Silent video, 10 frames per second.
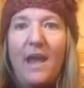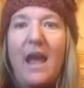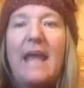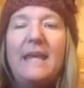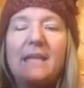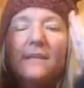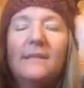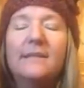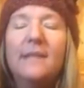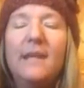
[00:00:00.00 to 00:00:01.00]
I can
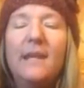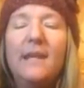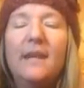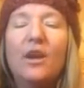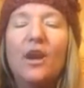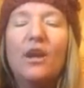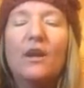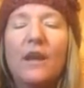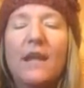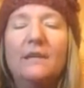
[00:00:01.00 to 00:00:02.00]
see
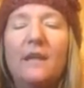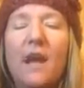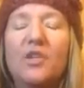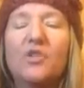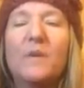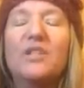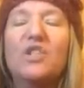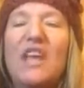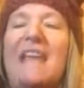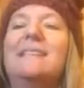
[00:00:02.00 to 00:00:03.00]
her and Yashua
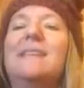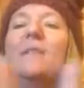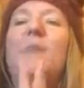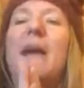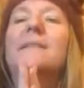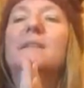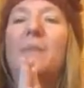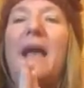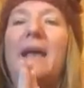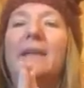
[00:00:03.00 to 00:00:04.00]
chanting back to
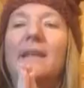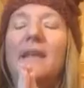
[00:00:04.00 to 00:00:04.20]
back.